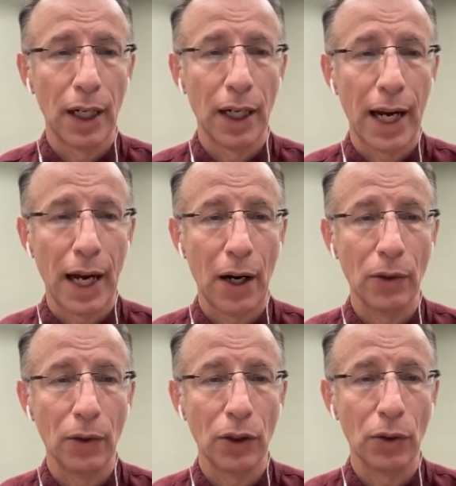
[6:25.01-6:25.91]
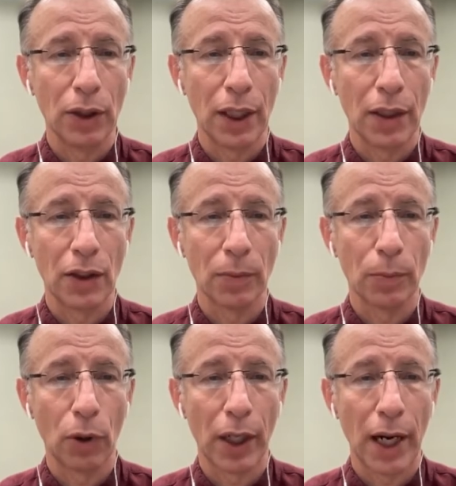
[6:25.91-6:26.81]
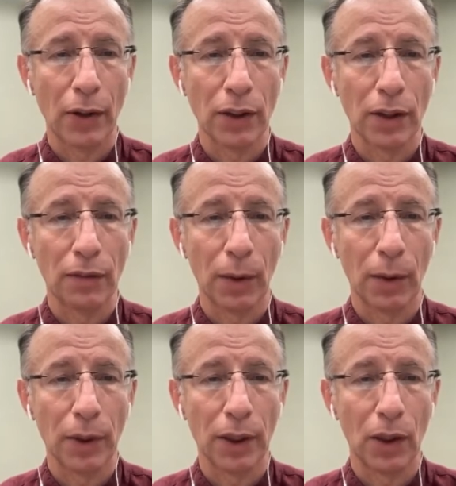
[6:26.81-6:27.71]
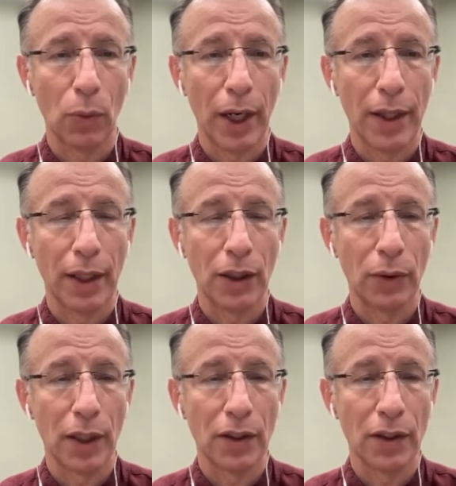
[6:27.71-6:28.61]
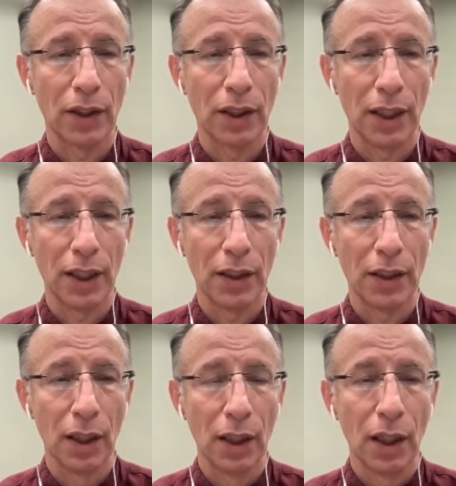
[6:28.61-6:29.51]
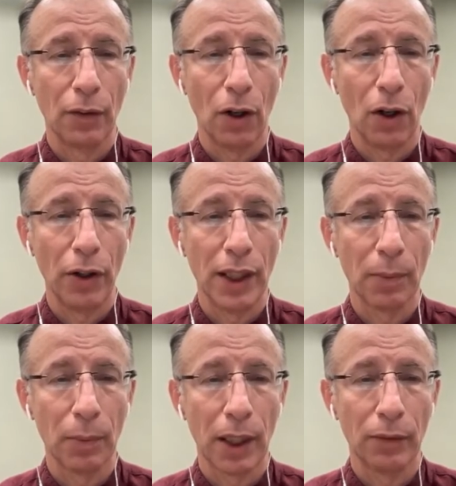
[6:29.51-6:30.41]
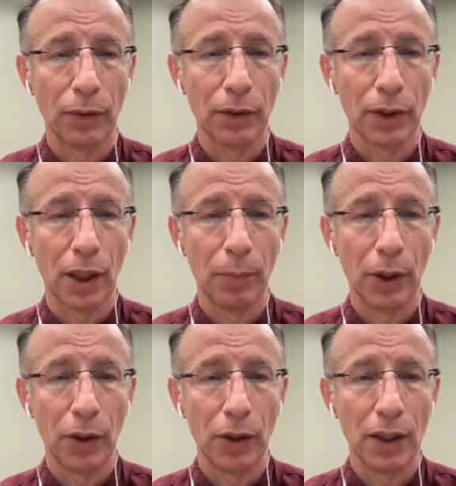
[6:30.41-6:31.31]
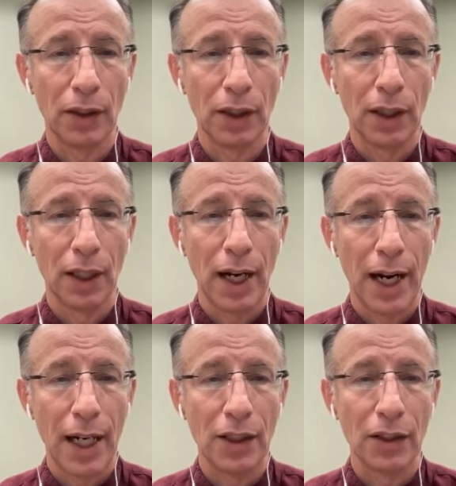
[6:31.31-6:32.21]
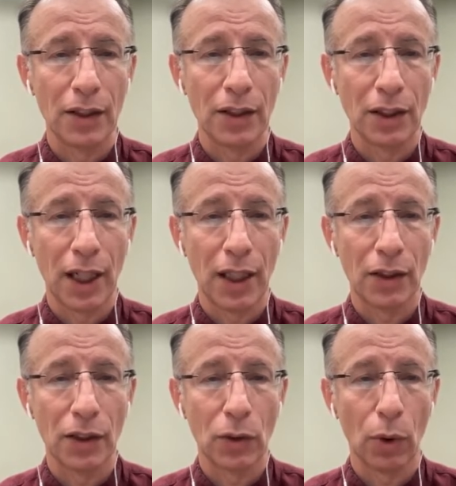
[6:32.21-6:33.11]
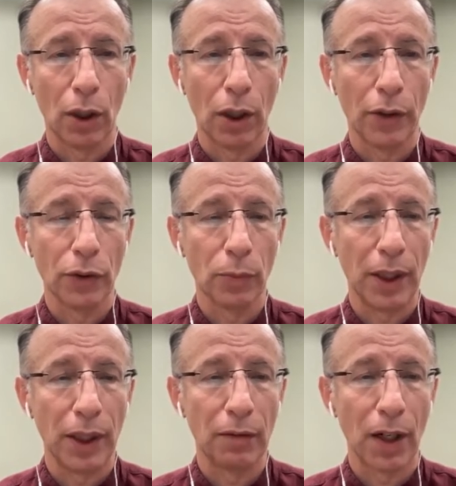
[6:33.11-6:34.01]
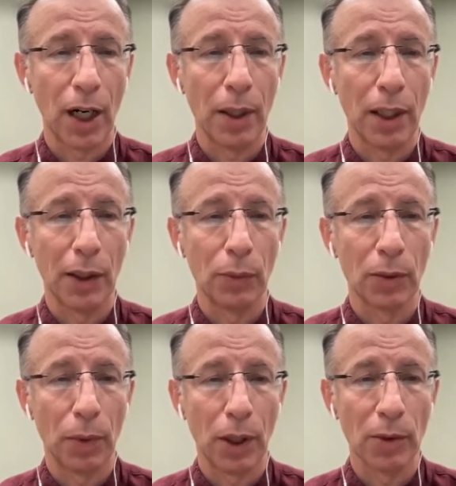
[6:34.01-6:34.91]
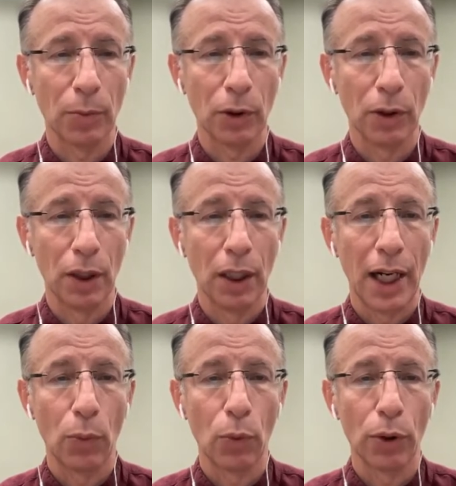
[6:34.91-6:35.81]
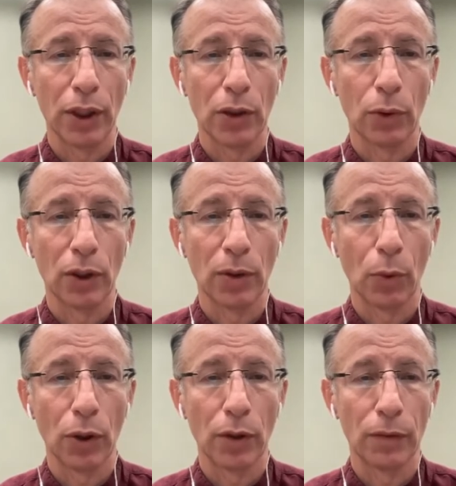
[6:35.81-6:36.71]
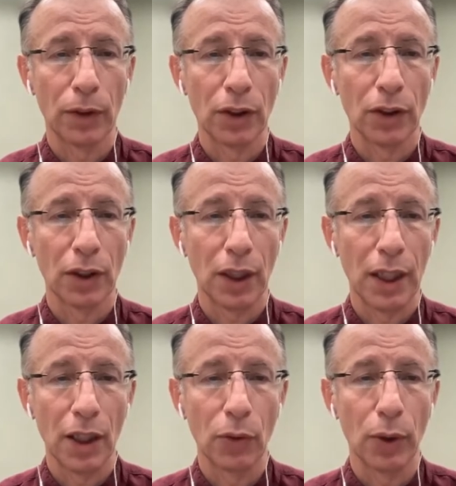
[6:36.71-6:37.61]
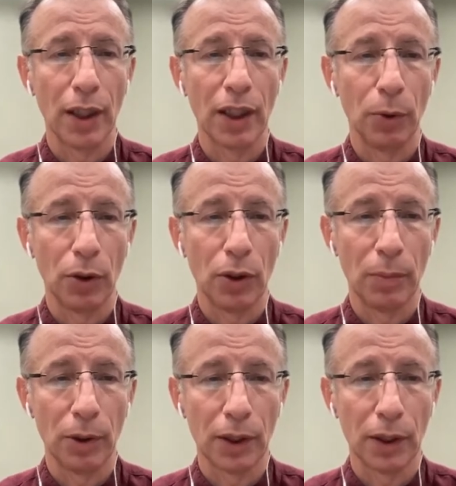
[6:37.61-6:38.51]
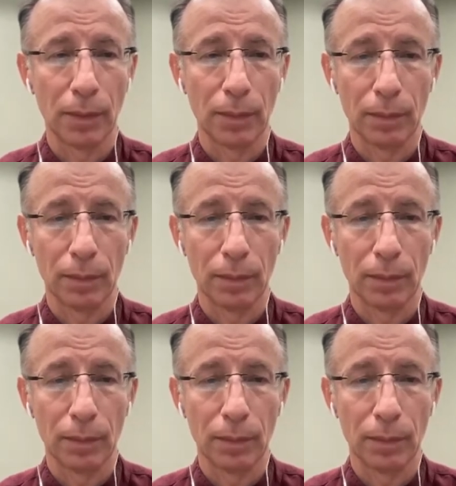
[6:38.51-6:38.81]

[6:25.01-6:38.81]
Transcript: And how do you intend to support housing development in a way that addresses the needs of all income levels, abilities, ages, and stages, while also being environmentally responsible and working towards more diverse, integrated community building?